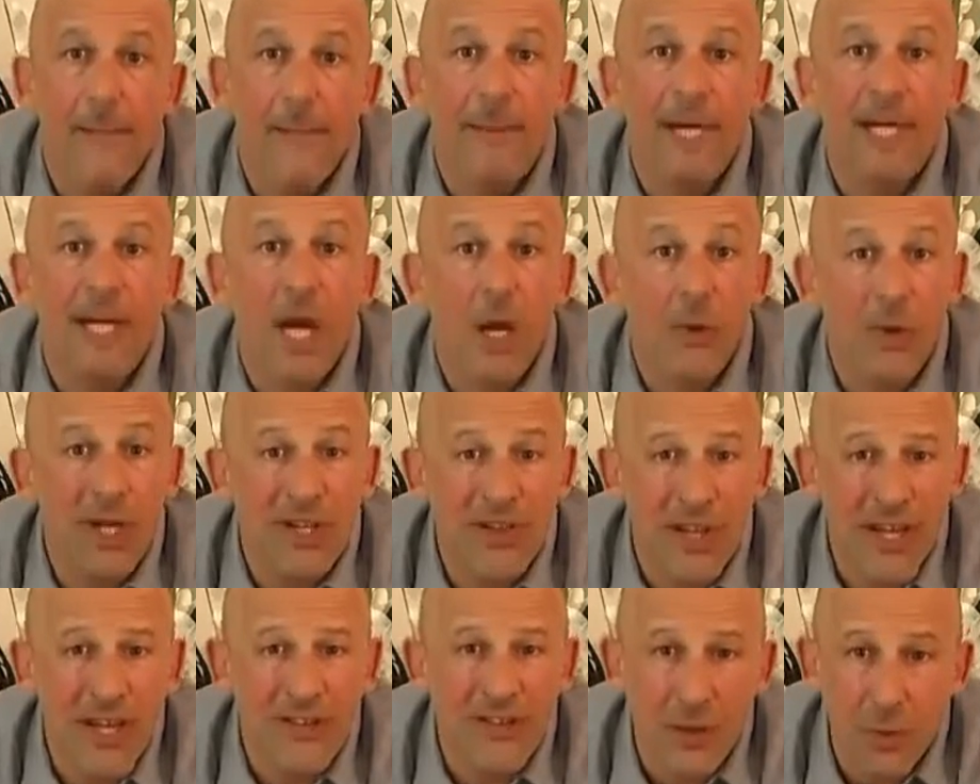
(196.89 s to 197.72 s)
But it only
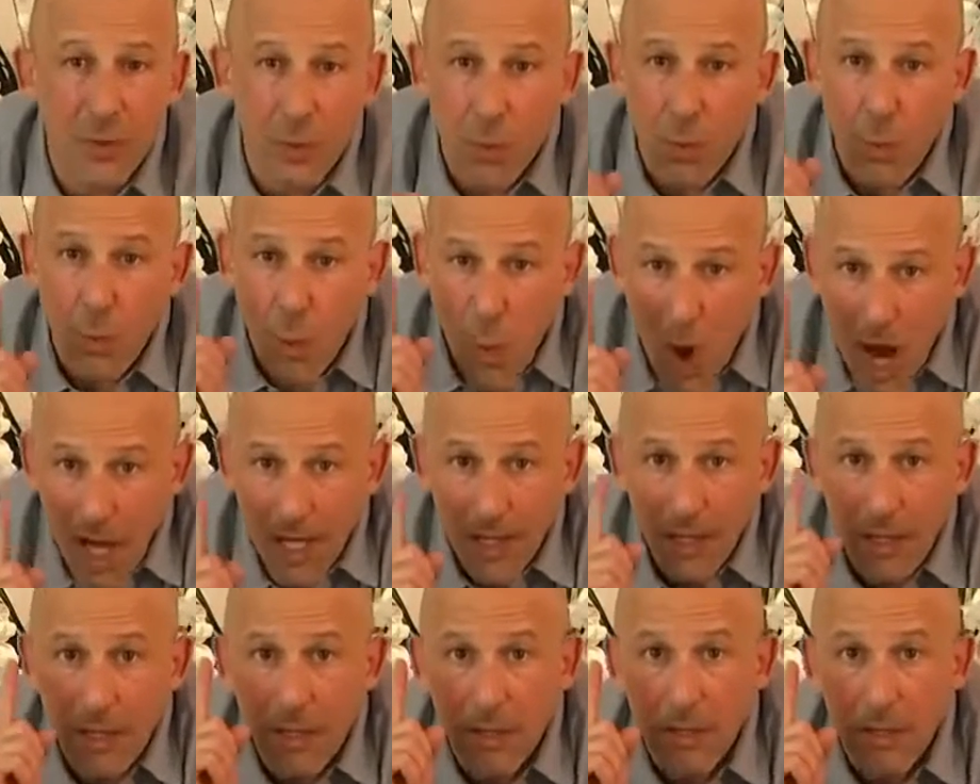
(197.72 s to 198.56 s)
takes it
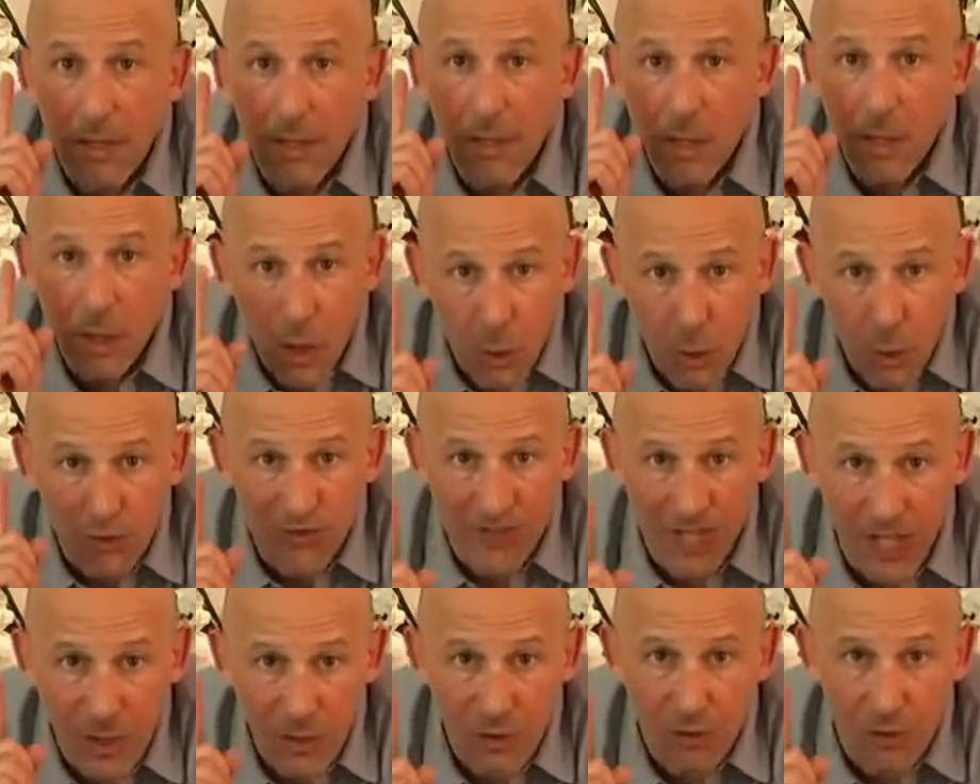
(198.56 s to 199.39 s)
one
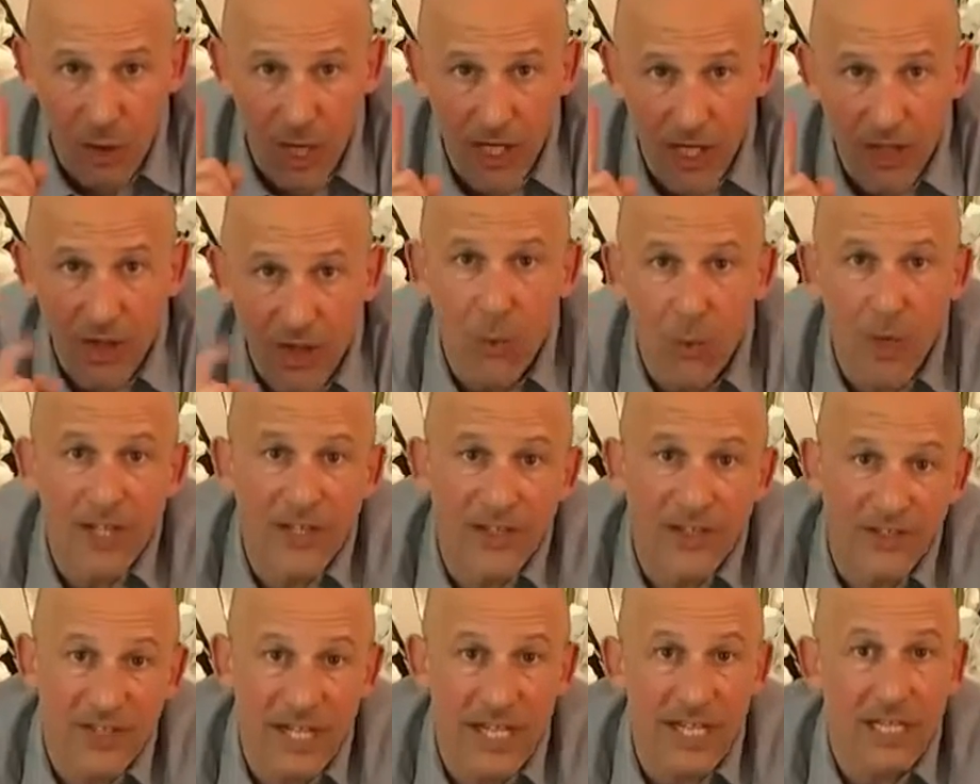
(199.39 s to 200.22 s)
losing trade to
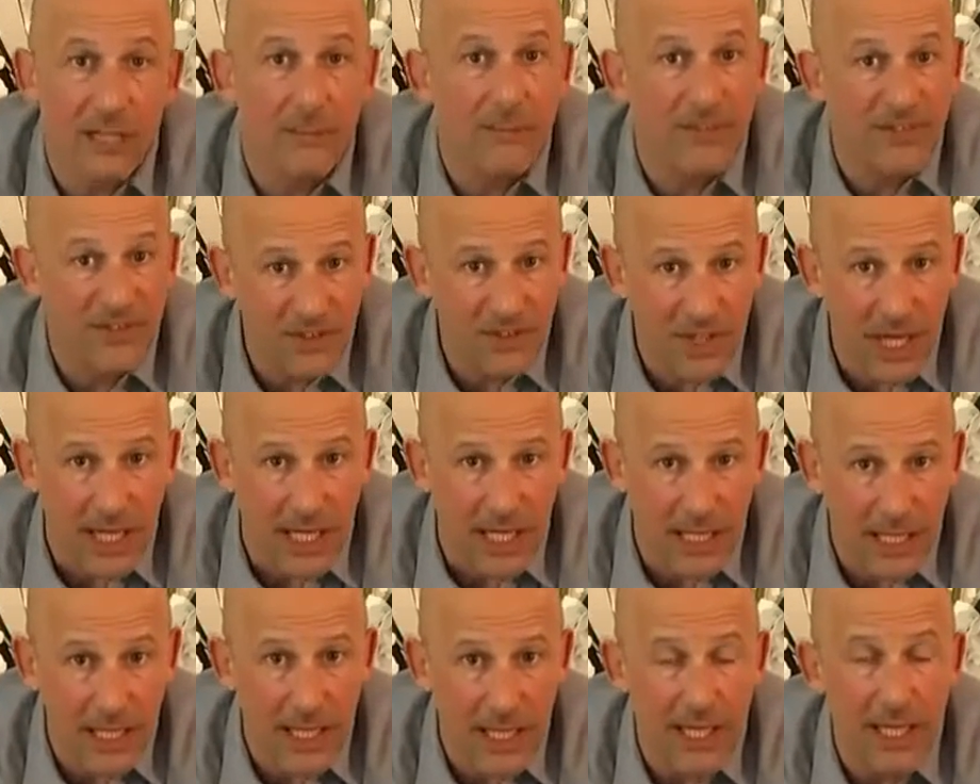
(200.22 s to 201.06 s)
understand the
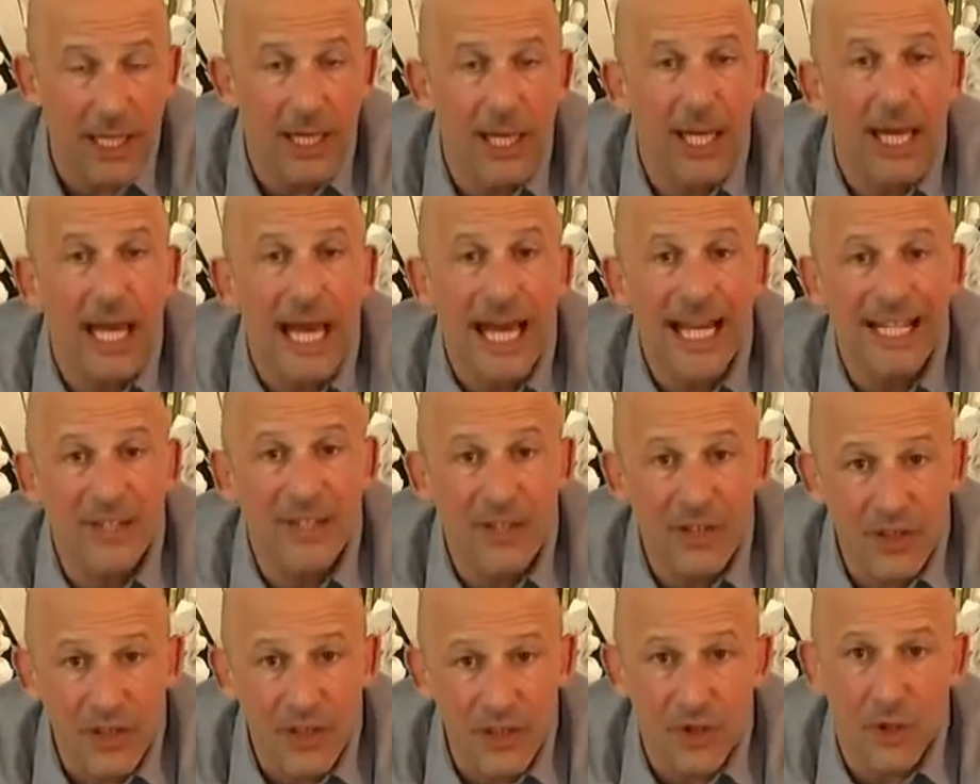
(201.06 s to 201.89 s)
mistake and
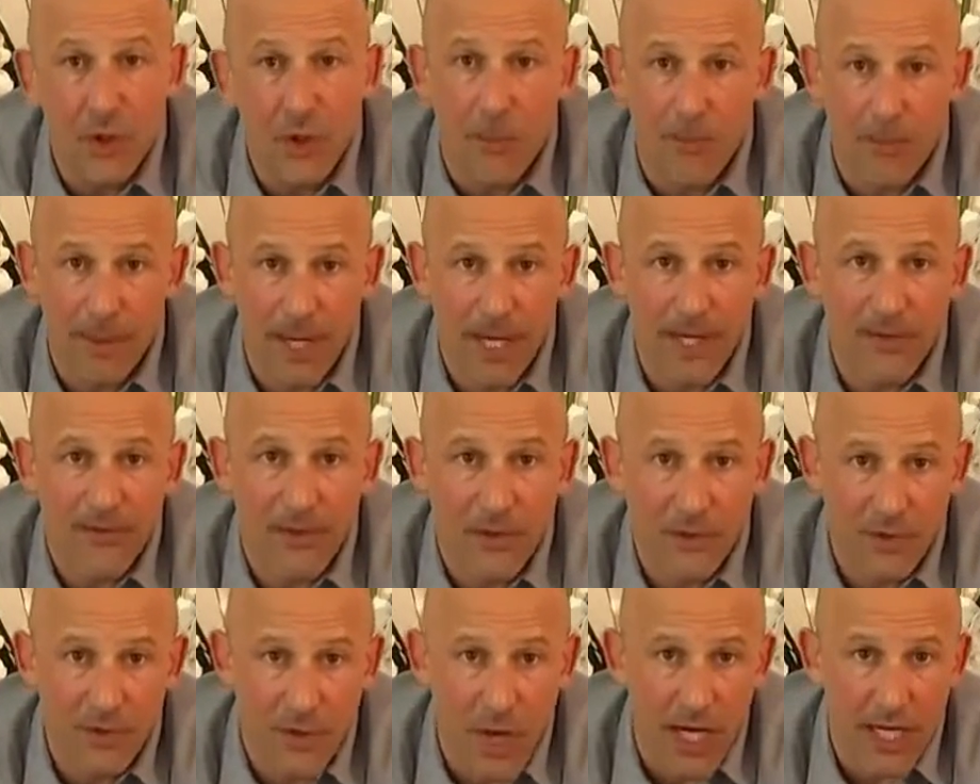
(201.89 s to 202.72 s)
to stop
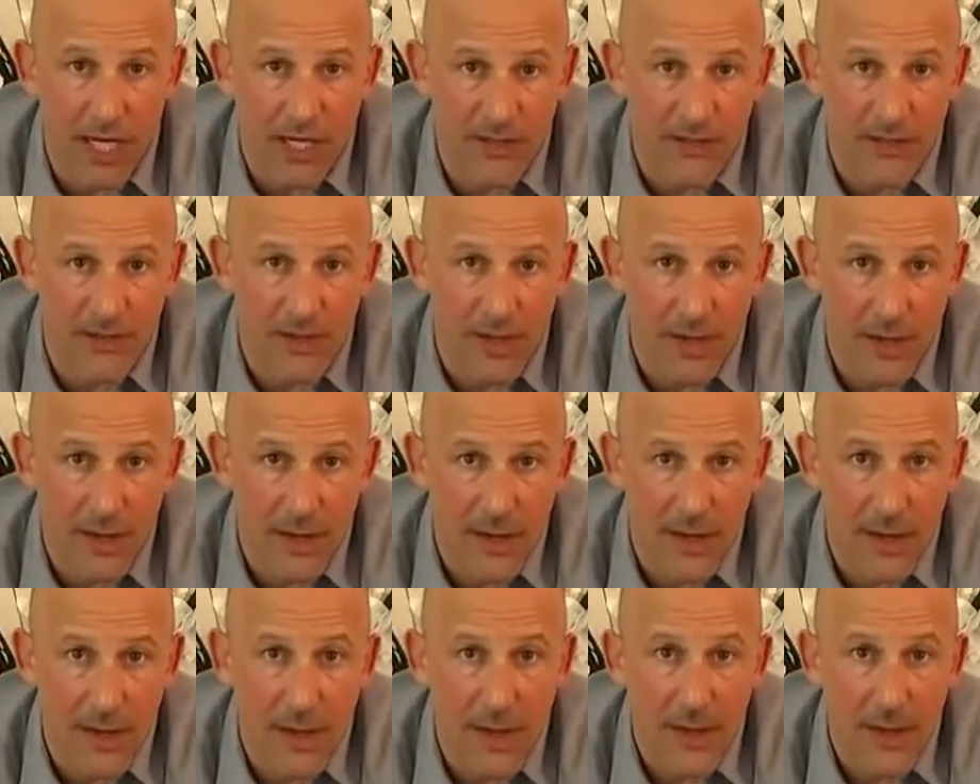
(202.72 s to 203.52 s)
placing trades.